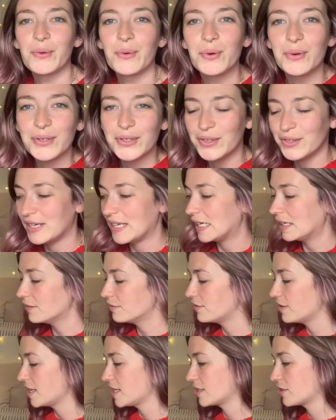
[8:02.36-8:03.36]
all you need for
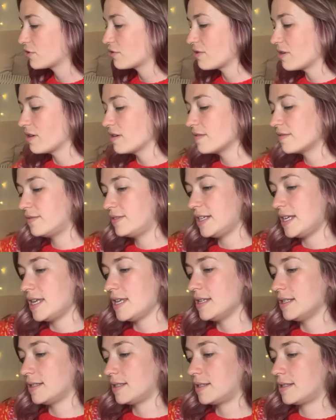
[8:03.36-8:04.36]
this craft
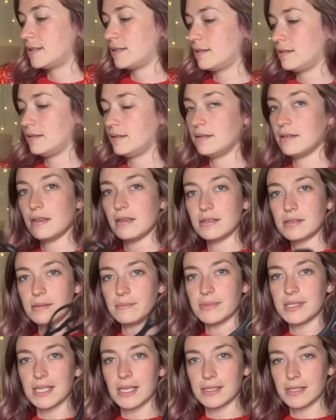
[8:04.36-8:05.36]
is some
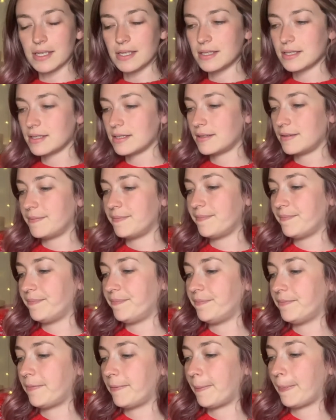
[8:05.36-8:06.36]
scissors,
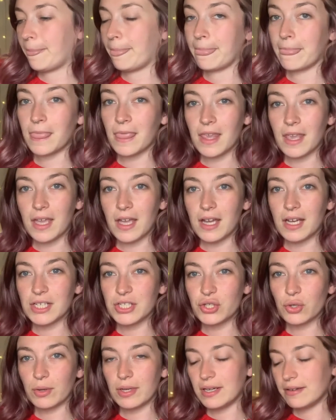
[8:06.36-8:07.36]
a
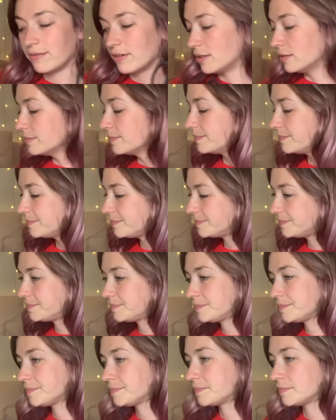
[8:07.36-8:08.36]
toilet roll,
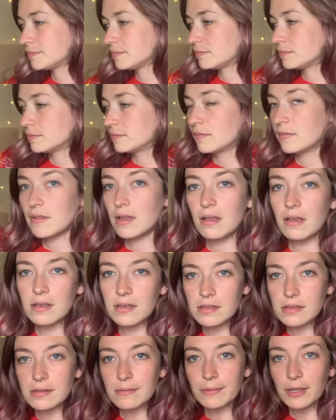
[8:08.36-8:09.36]

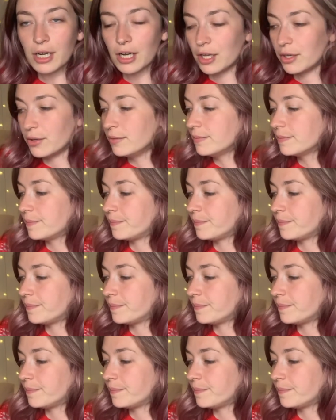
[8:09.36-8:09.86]
some glue,